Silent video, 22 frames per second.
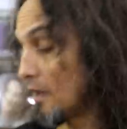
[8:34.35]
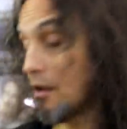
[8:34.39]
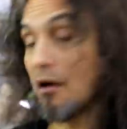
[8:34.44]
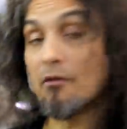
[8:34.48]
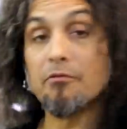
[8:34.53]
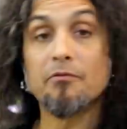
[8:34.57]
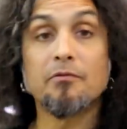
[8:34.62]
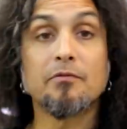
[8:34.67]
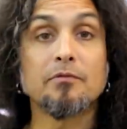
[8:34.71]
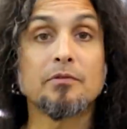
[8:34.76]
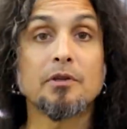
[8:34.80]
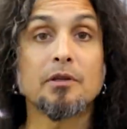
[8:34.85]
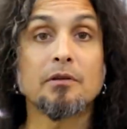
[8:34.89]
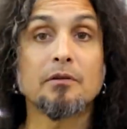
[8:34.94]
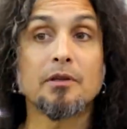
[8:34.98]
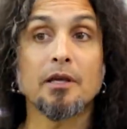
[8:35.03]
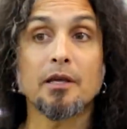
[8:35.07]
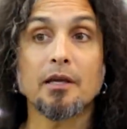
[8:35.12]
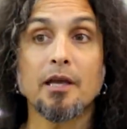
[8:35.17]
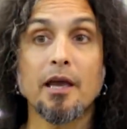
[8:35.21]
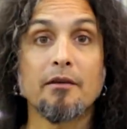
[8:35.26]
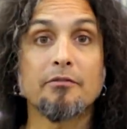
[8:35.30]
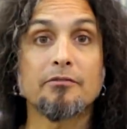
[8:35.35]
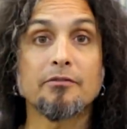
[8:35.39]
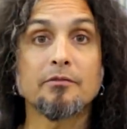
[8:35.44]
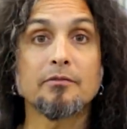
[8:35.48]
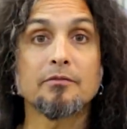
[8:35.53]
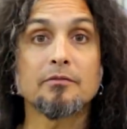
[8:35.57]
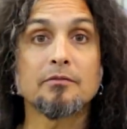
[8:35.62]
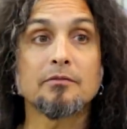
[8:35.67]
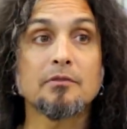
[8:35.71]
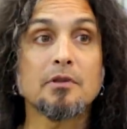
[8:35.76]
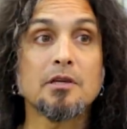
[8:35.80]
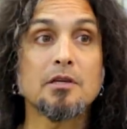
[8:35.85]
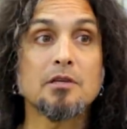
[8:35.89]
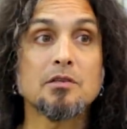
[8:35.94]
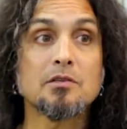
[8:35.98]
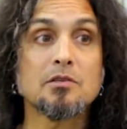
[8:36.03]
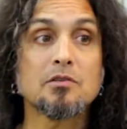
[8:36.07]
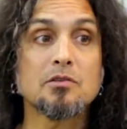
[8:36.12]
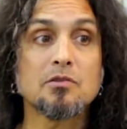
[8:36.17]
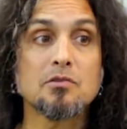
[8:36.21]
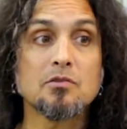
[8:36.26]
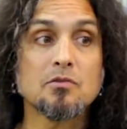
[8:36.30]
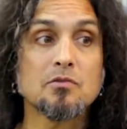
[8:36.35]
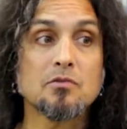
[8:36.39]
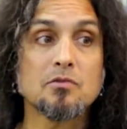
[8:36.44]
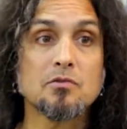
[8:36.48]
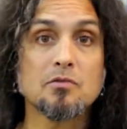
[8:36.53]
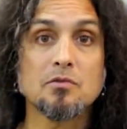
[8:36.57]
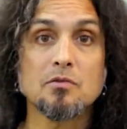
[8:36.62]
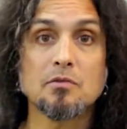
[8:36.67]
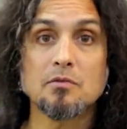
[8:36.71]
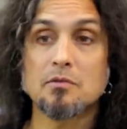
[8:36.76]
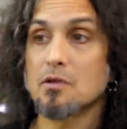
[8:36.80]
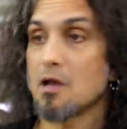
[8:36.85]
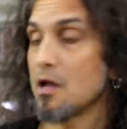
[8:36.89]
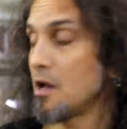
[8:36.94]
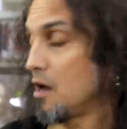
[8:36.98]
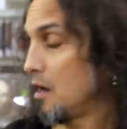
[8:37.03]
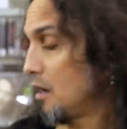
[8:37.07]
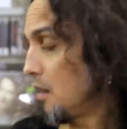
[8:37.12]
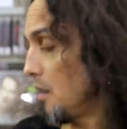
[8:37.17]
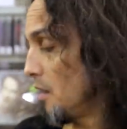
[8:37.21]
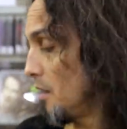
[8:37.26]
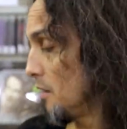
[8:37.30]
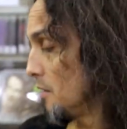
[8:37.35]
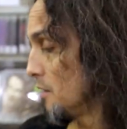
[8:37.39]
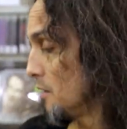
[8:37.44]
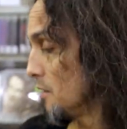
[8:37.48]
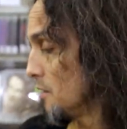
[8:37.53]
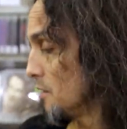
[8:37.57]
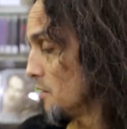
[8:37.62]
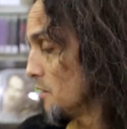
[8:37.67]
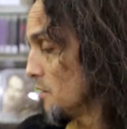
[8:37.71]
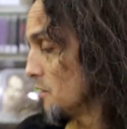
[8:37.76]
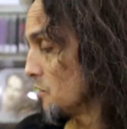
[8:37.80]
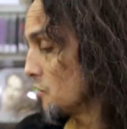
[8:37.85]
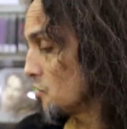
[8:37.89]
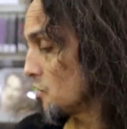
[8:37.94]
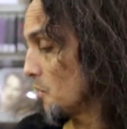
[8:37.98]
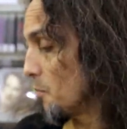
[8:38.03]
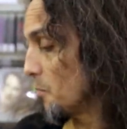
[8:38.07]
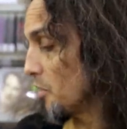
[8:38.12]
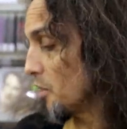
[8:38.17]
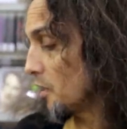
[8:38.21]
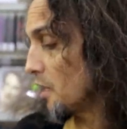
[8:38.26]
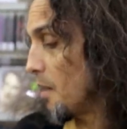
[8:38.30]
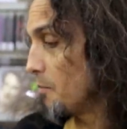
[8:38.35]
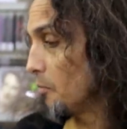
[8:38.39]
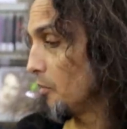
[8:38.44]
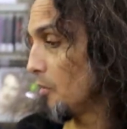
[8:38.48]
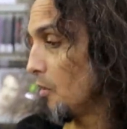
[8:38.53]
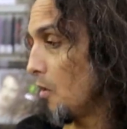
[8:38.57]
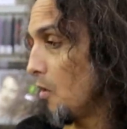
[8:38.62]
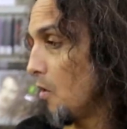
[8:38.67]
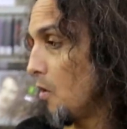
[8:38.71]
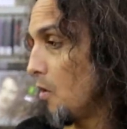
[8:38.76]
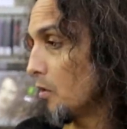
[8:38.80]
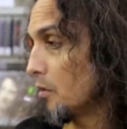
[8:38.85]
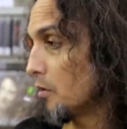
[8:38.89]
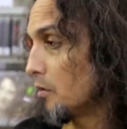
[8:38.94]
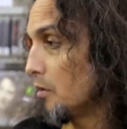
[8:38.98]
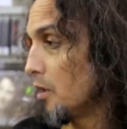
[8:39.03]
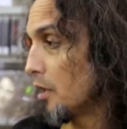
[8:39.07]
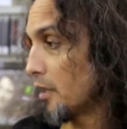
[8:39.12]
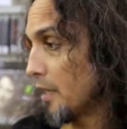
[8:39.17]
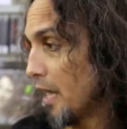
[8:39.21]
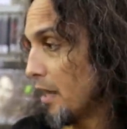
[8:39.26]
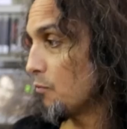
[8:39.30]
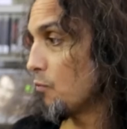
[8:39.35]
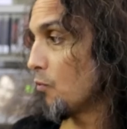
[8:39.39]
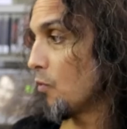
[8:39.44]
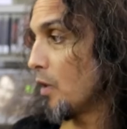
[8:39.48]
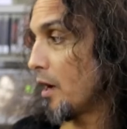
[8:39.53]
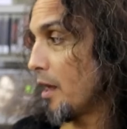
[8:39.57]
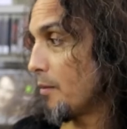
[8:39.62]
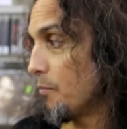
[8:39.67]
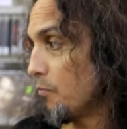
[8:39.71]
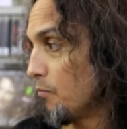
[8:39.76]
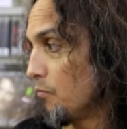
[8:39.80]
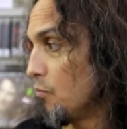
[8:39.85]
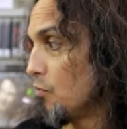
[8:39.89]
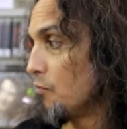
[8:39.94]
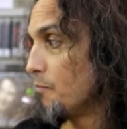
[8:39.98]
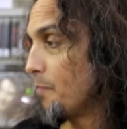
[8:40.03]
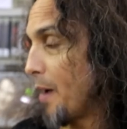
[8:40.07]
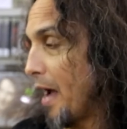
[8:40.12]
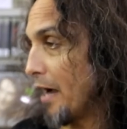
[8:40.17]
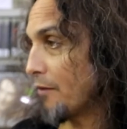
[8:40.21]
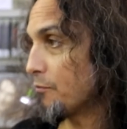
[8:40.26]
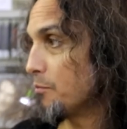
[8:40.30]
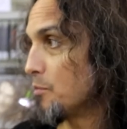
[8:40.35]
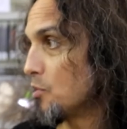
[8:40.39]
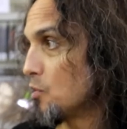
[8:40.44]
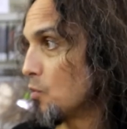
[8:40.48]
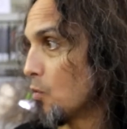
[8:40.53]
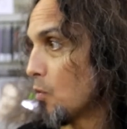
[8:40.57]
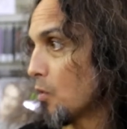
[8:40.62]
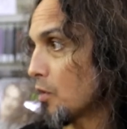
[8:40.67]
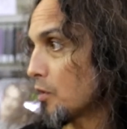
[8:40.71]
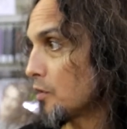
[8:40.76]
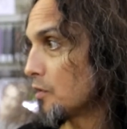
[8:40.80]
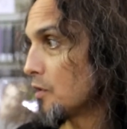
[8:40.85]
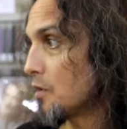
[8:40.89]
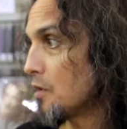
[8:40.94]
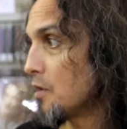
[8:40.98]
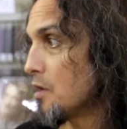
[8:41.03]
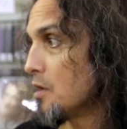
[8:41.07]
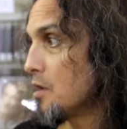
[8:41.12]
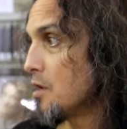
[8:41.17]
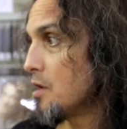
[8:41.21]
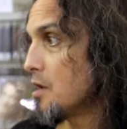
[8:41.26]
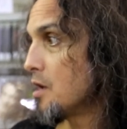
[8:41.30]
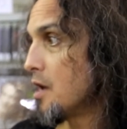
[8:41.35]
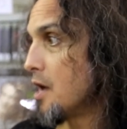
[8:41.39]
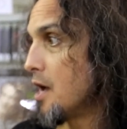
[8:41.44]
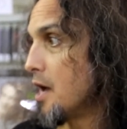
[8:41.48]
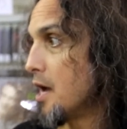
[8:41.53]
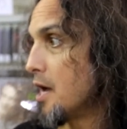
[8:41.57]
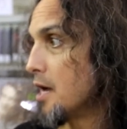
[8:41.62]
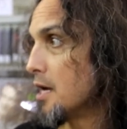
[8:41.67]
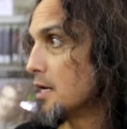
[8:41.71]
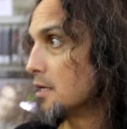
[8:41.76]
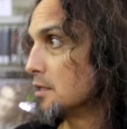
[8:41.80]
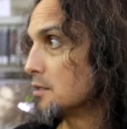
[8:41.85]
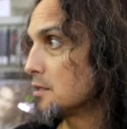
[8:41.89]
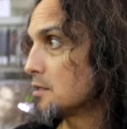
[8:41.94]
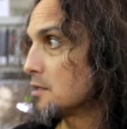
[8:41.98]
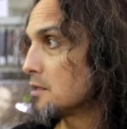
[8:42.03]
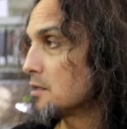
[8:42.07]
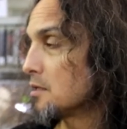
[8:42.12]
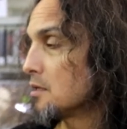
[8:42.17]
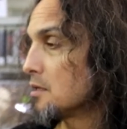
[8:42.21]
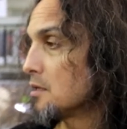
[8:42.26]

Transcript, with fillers: I love Nick Cave, he's, uh, some of it came along, again, when I moved back from New York, and